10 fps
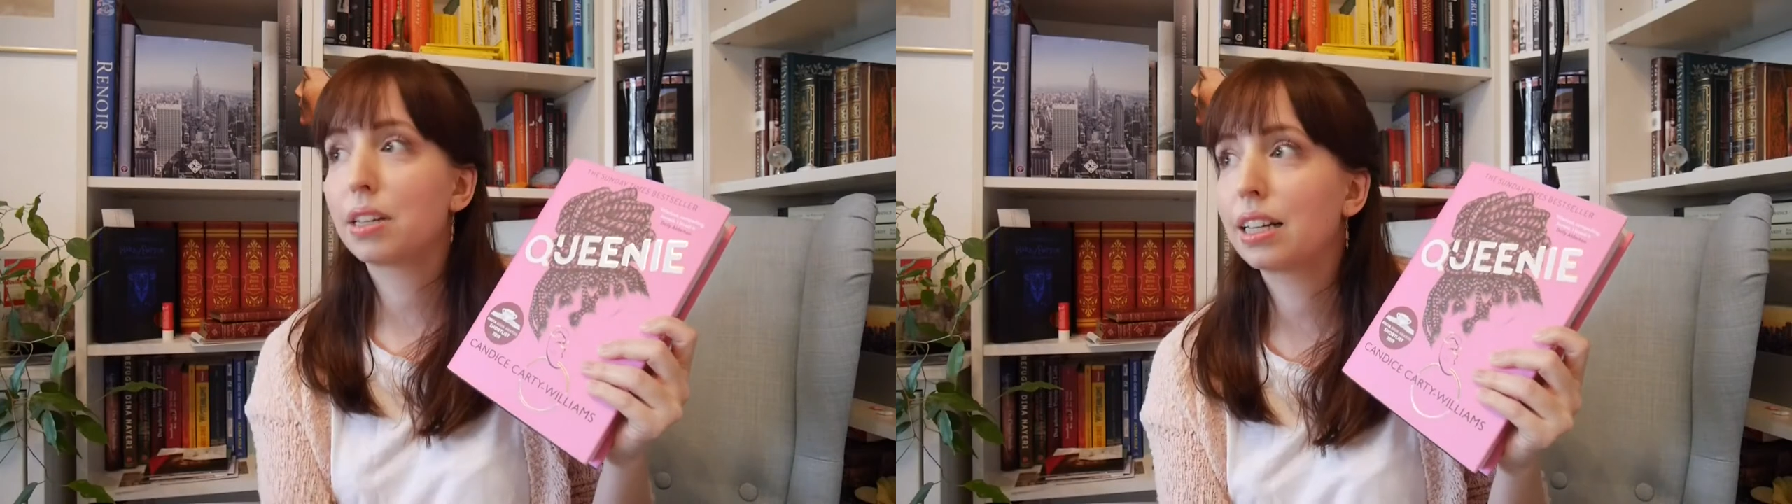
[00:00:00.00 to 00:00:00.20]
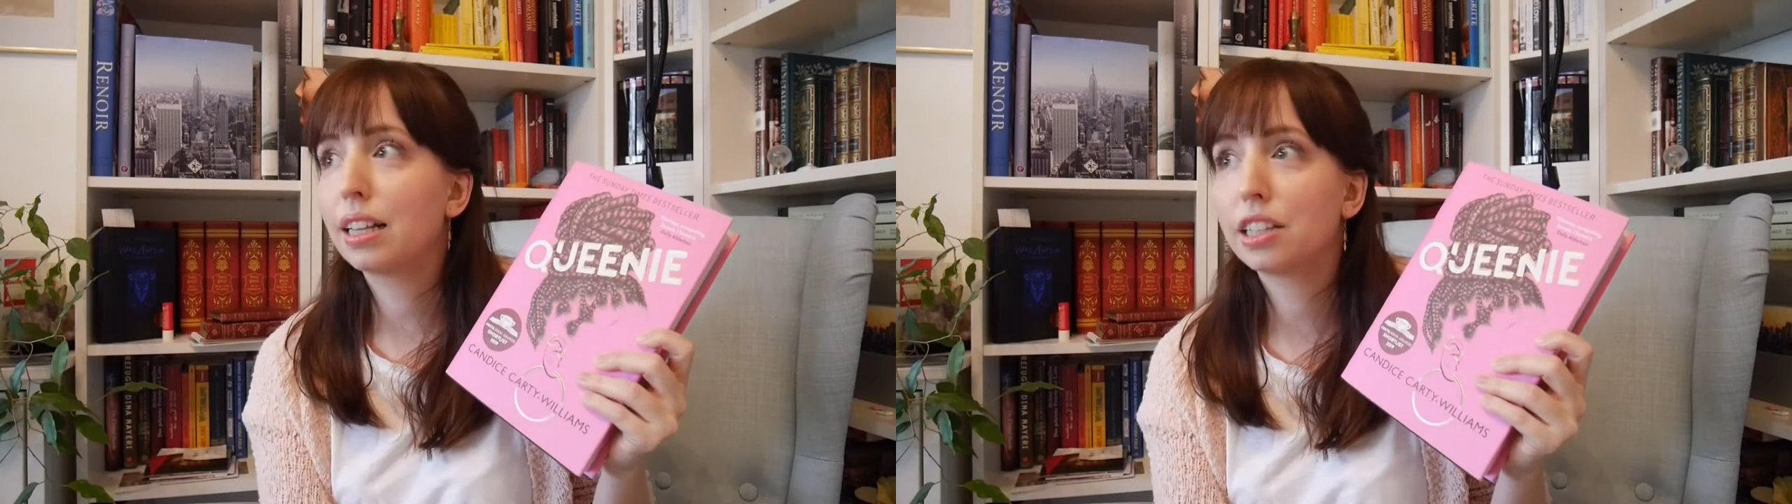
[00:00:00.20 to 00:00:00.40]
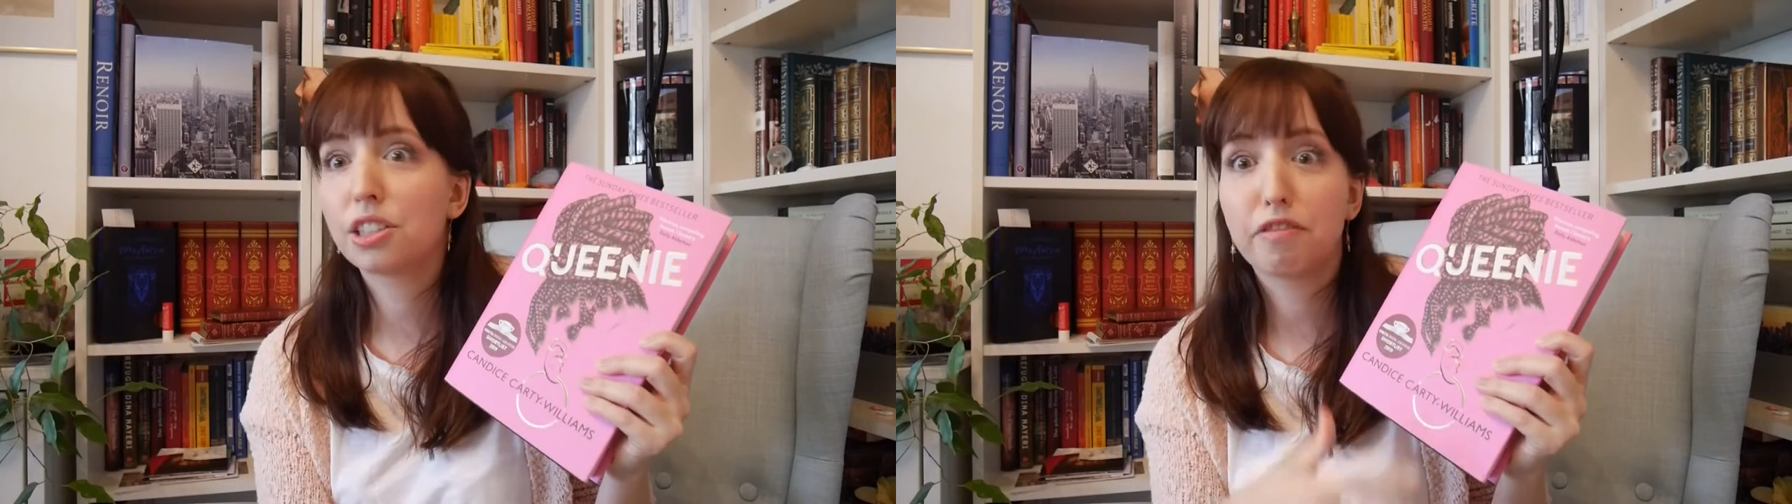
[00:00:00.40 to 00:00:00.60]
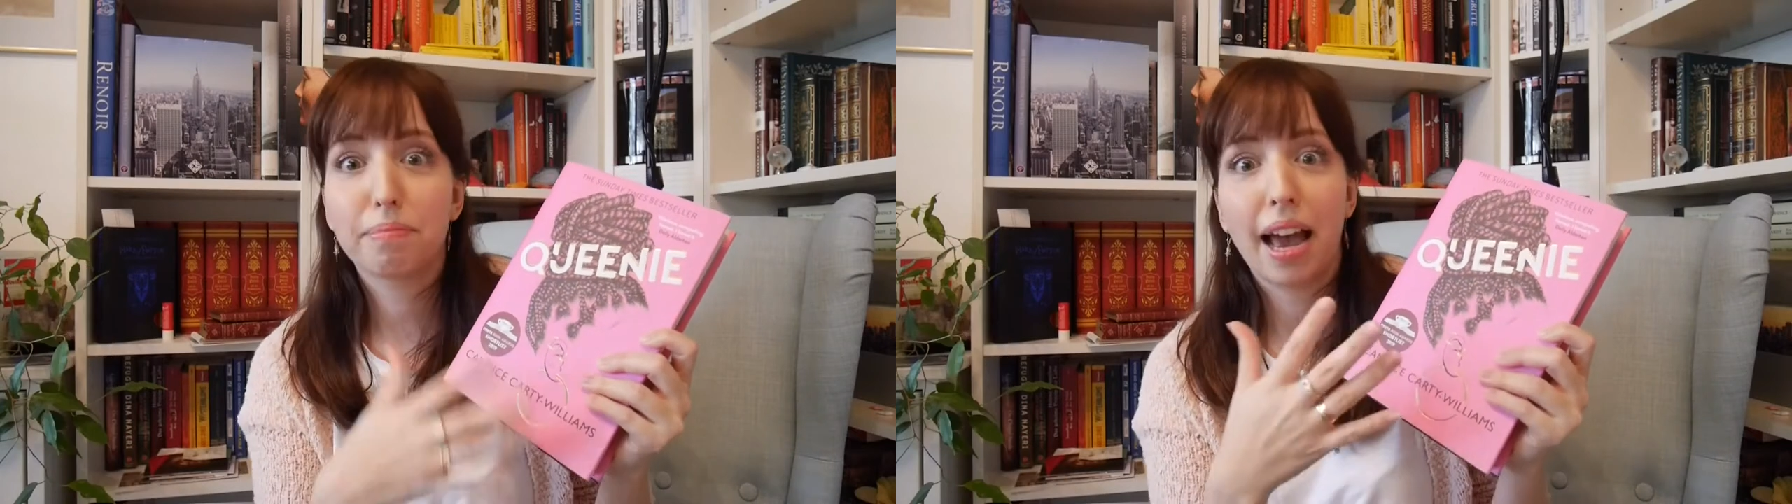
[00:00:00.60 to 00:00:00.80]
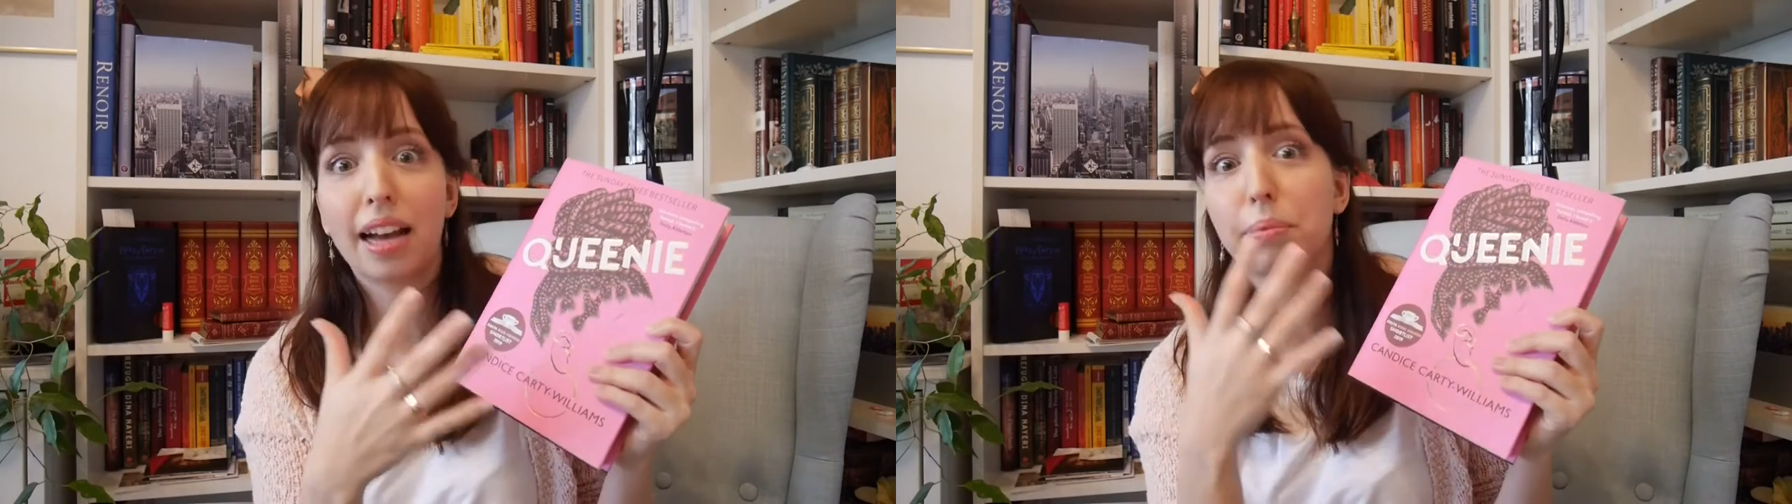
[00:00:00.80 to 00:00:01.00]
the killings of
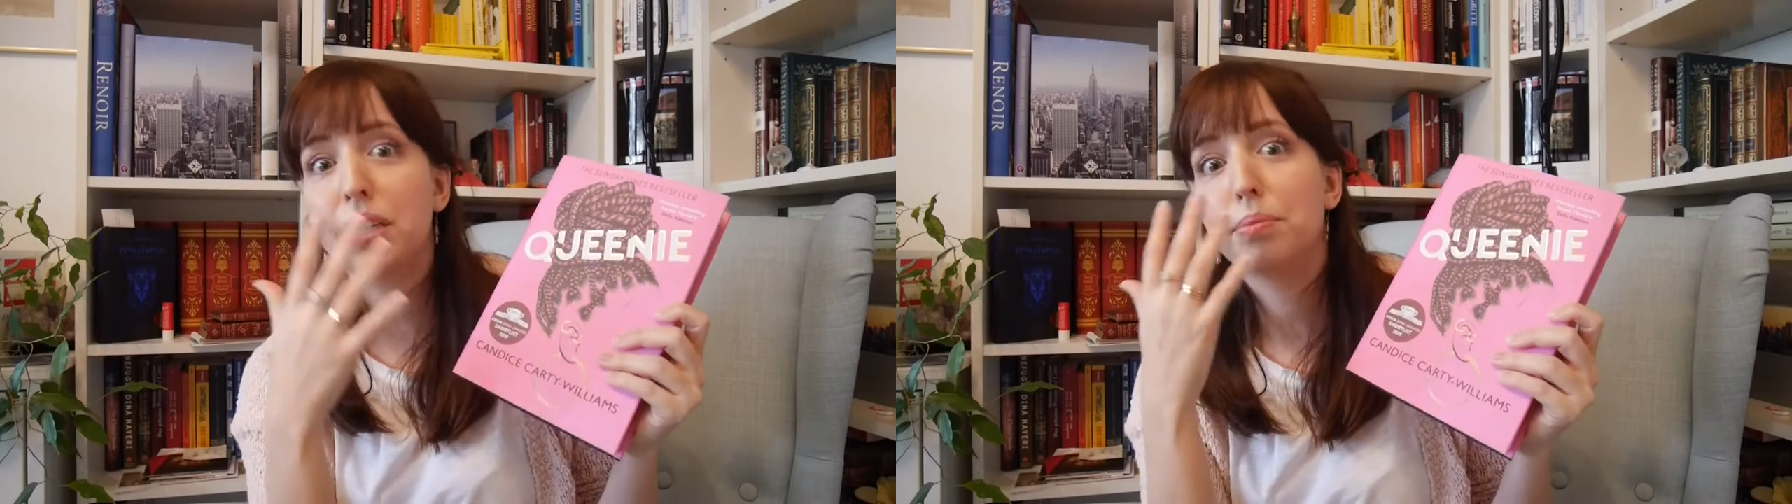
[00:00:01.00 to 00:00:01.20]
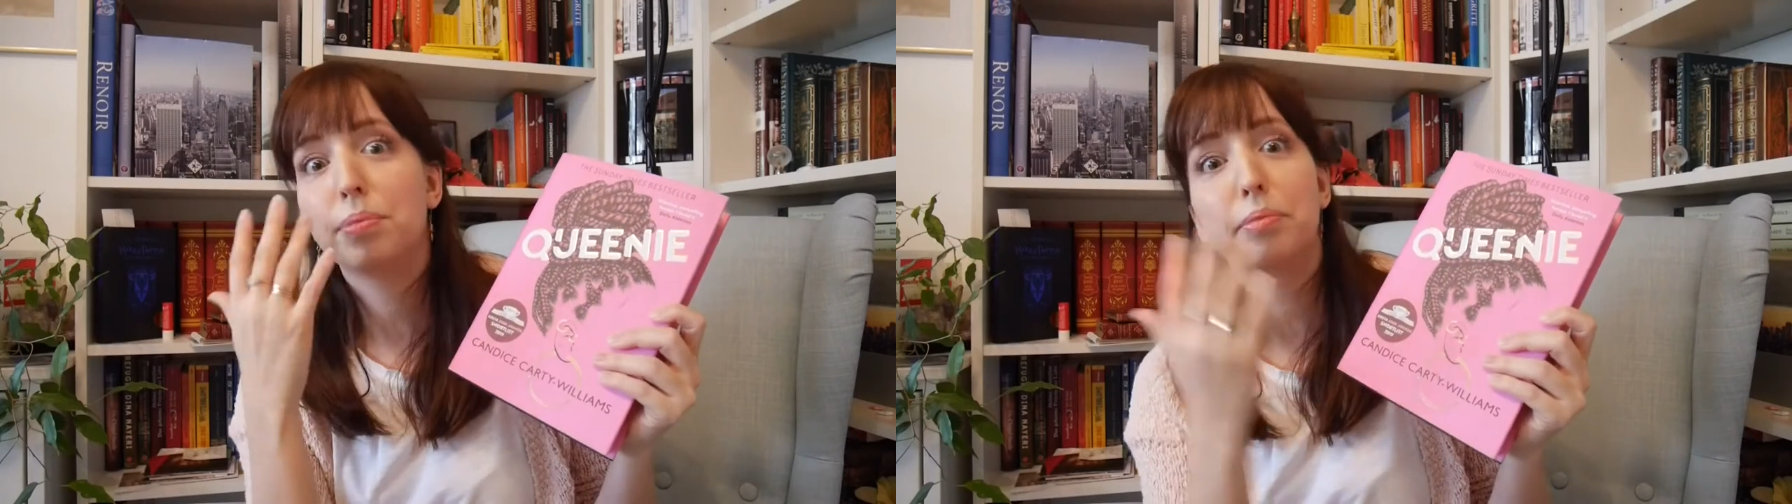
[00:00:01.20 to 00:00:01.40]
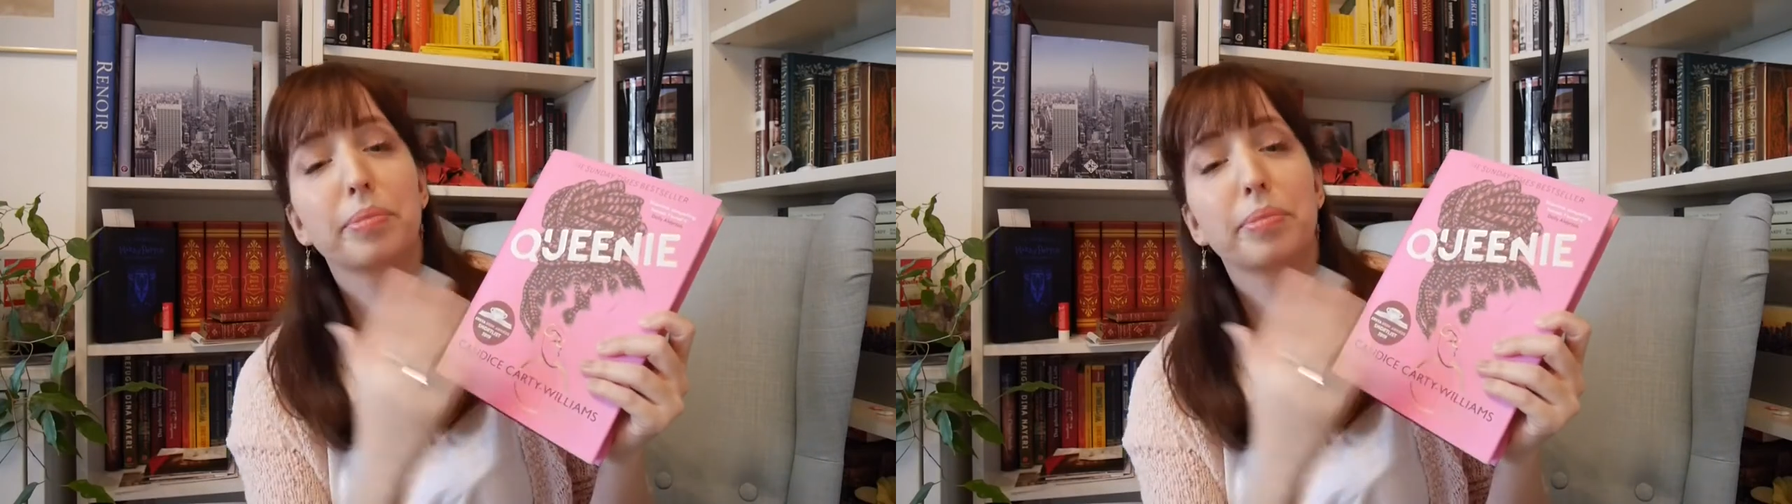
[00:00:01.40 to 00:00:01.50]
black people,